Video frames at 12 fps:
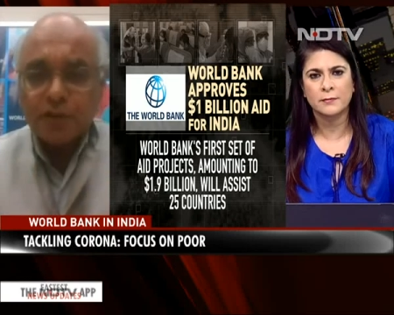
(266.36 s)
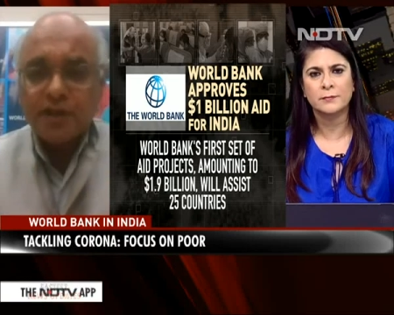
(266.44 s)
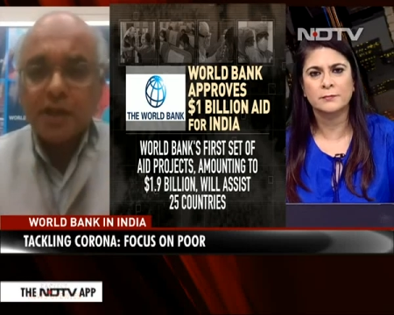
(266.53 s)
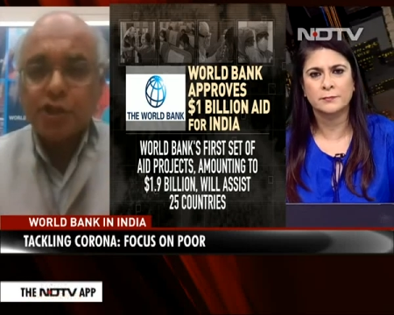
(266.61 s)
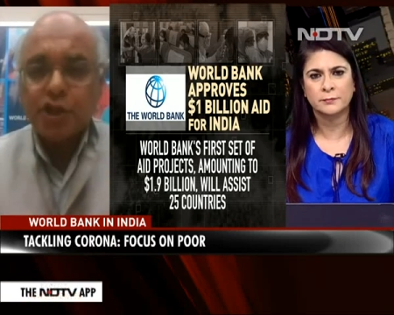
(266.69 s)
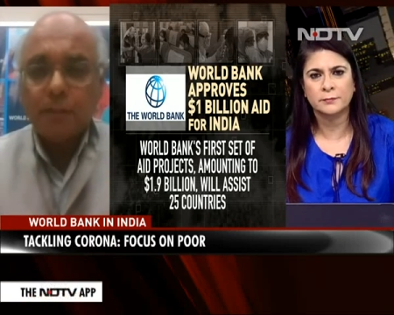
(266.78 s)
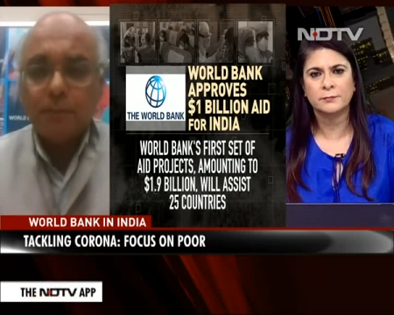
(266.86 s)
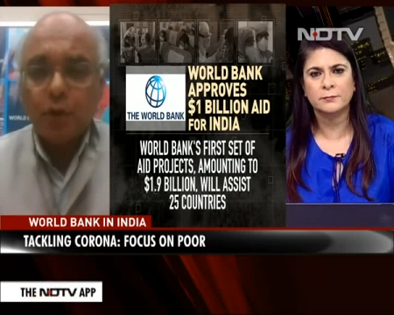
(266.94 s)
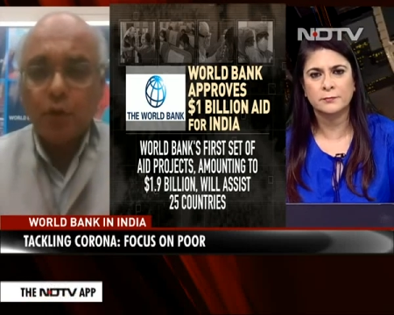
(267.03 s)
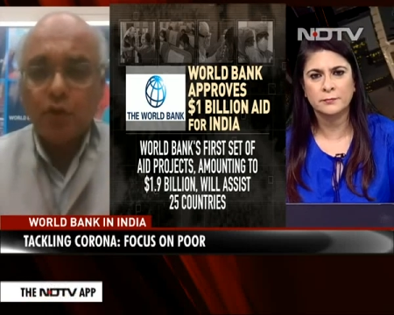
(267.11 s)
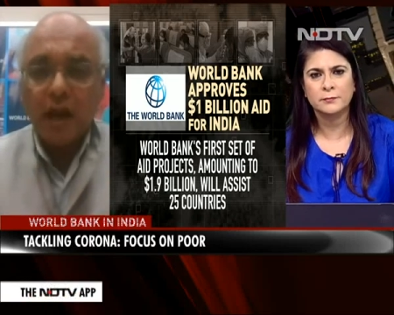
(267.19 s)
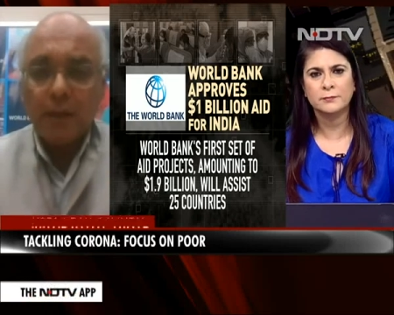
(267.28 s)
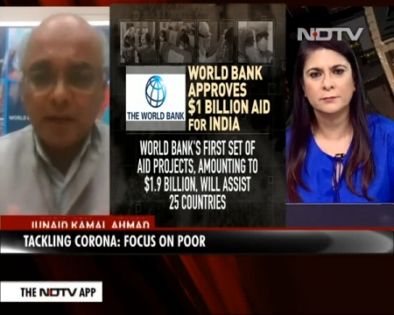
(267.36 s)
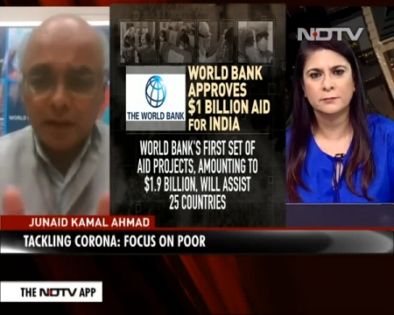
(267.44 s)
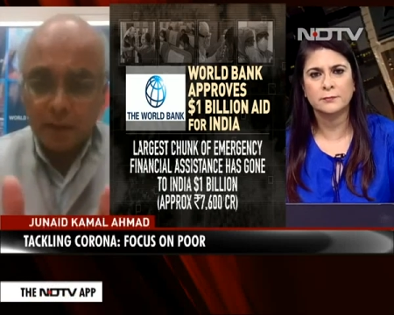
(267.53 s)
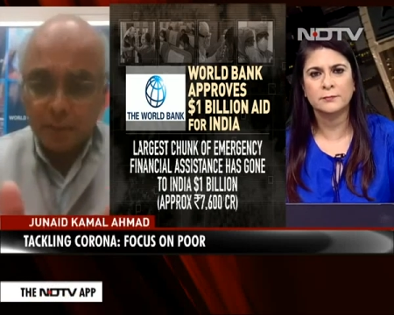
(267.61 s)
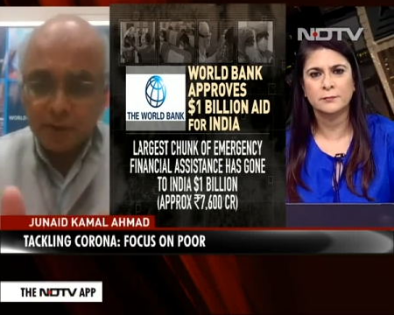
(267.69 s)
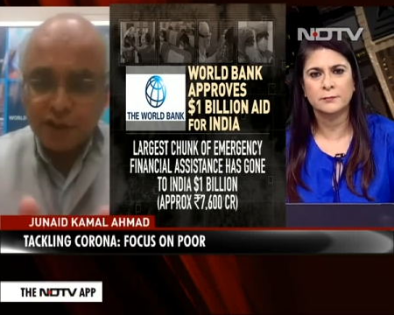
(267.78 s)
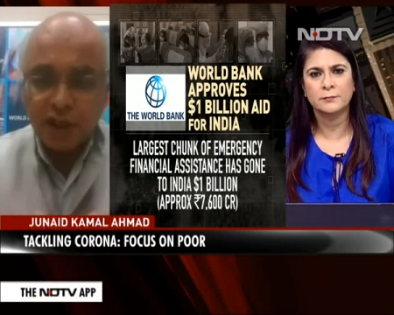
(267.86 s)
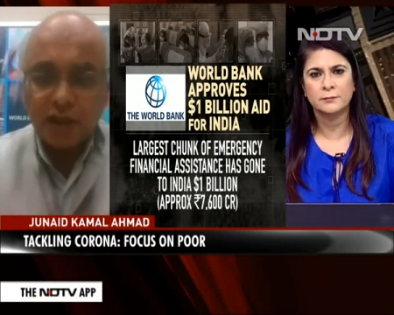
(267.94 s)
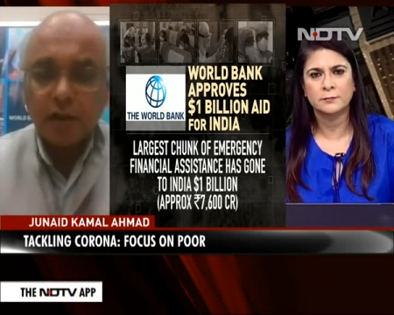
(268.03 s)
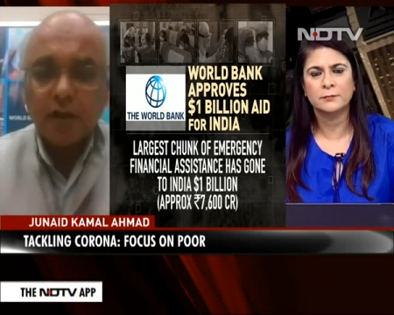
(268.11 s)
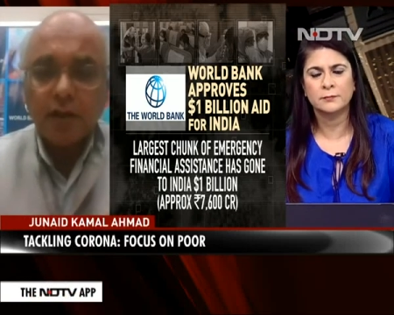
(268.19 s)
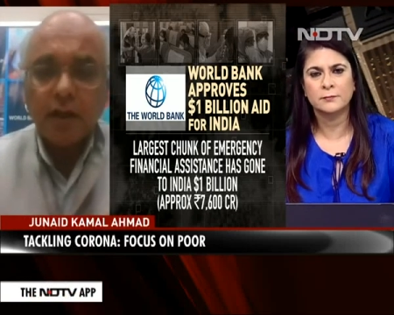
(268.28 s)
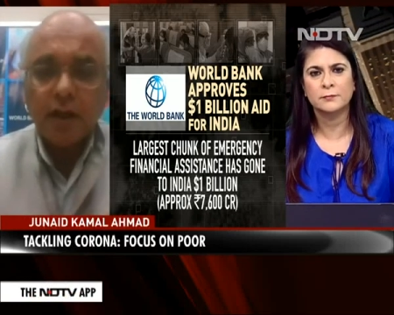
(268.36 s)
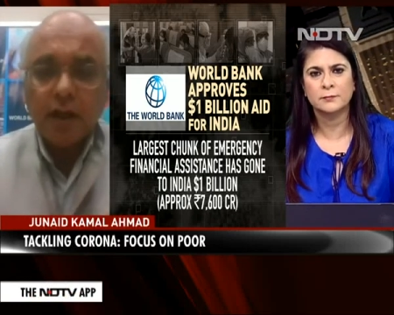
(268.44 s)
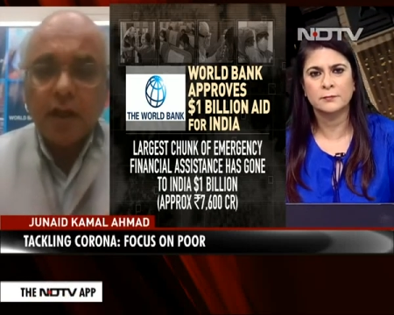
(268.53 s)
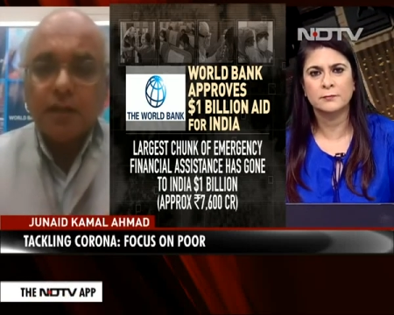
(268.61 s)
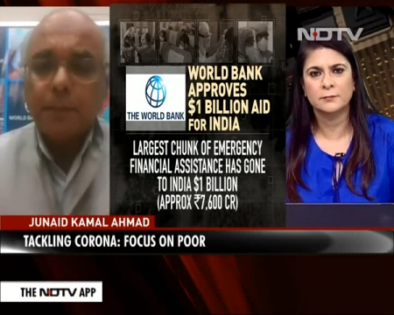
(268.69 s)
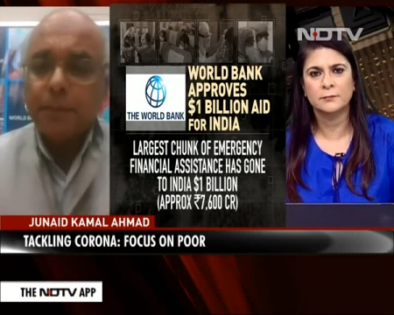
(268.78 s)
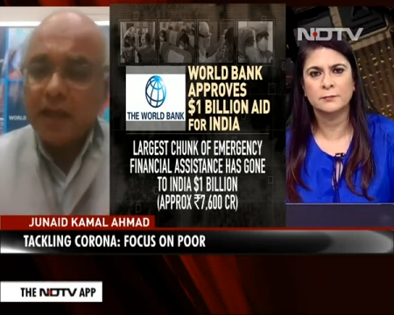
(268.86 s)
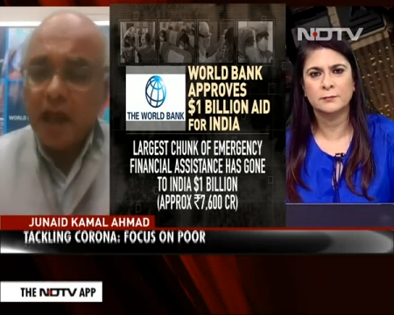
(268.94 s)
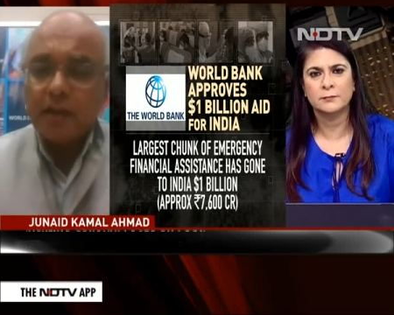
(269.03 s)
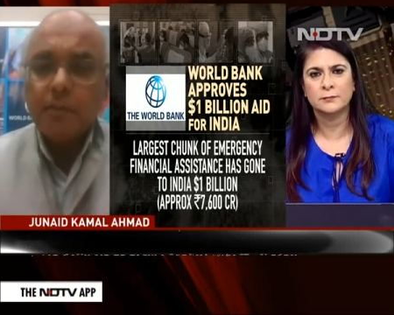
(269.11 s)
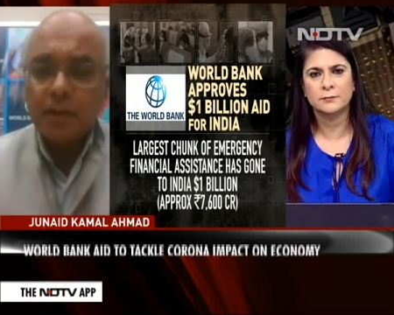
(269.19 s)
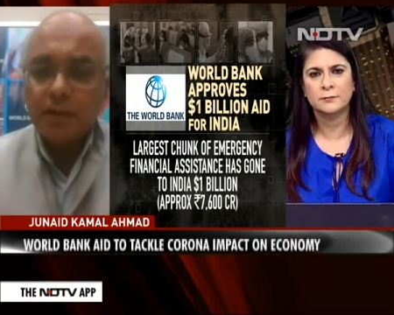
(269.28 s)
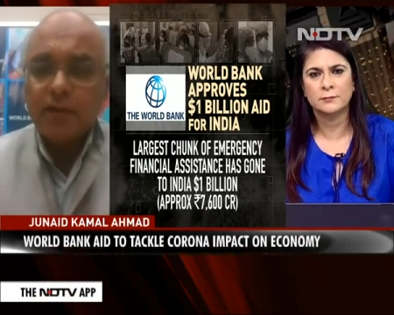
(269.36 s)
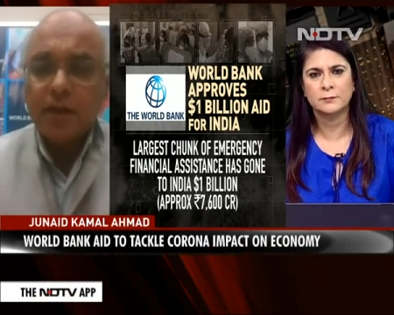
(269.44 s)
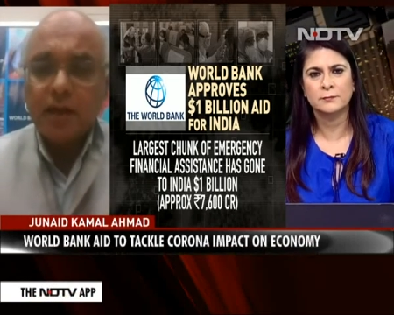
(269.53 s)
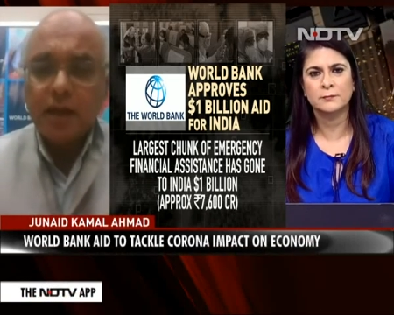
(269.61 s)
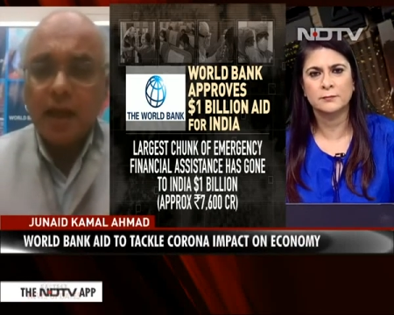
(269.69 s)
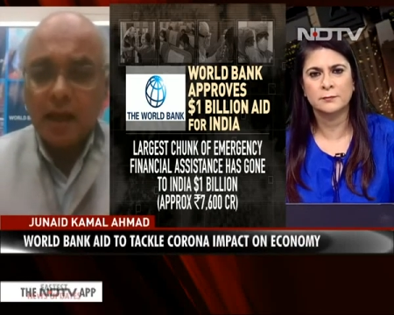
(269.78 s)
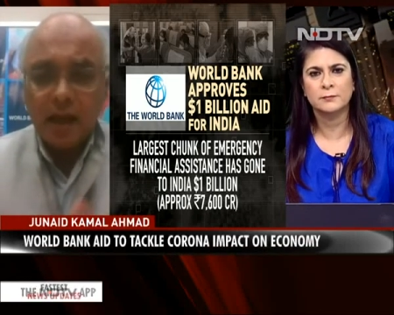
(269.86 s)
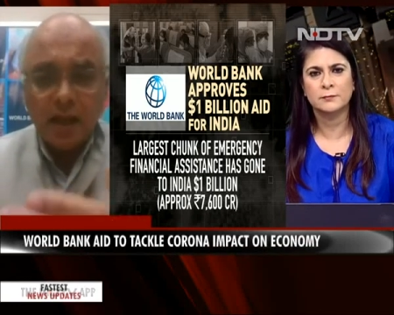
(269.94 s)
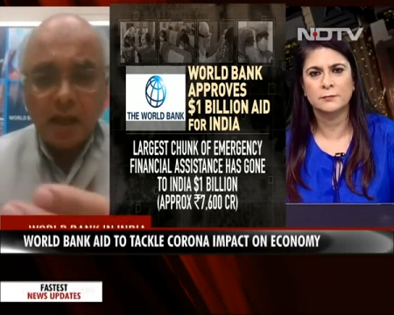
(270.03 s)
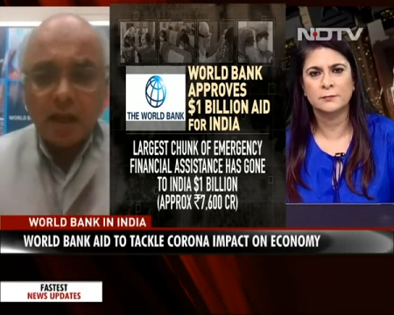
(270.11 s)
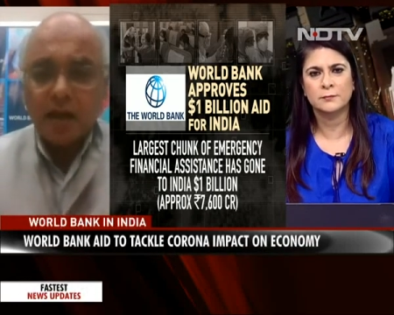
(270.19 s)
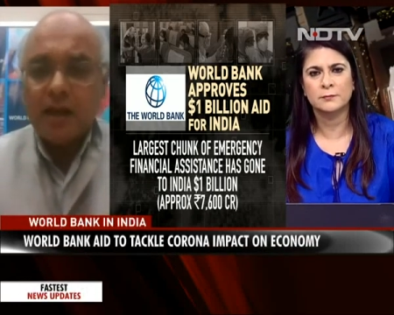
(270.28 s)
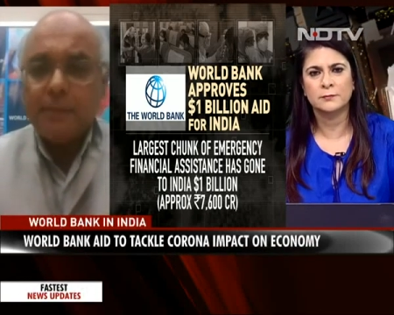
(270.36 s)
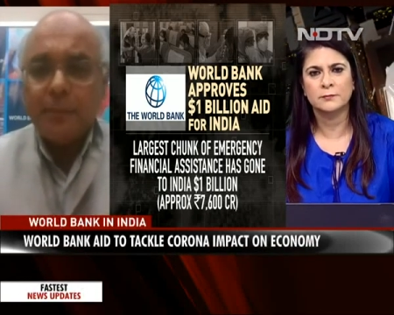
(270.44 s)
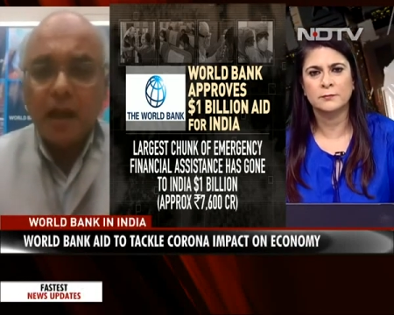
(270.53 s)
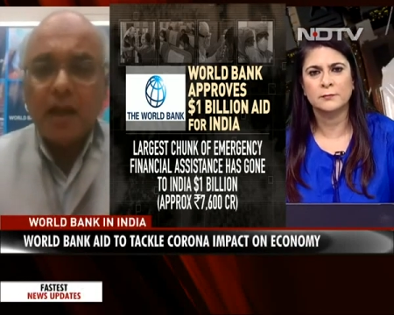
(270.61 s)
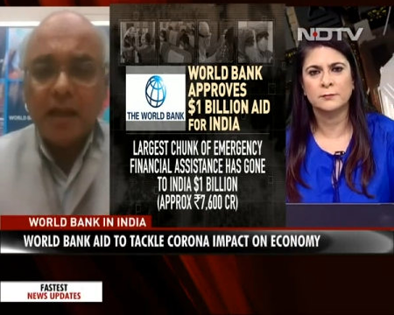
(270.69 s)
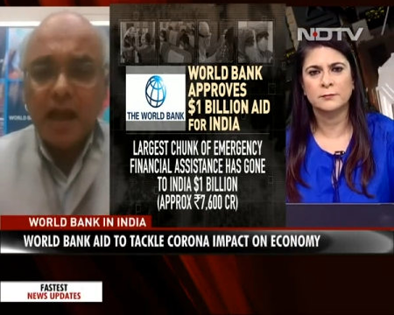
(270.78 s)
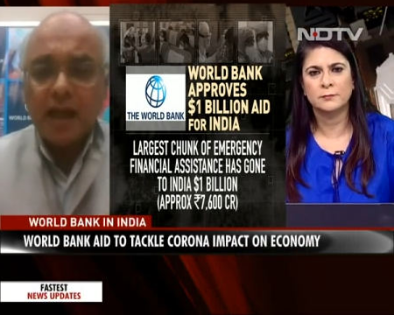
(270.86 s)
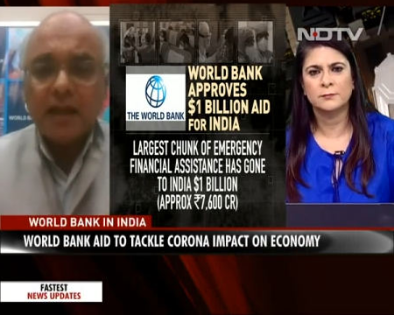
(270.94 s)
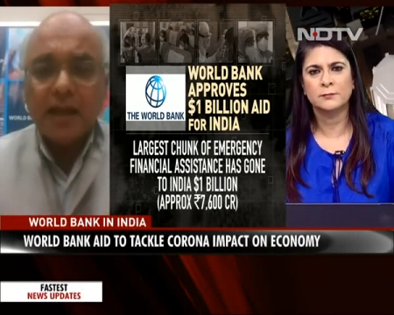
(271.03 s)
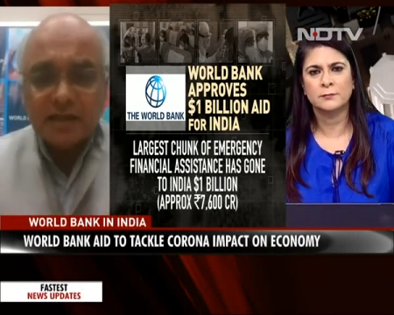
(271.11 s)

Speaker 1: protection program, and in particular, the Pradhan Mantri uh, Garib Kalyan,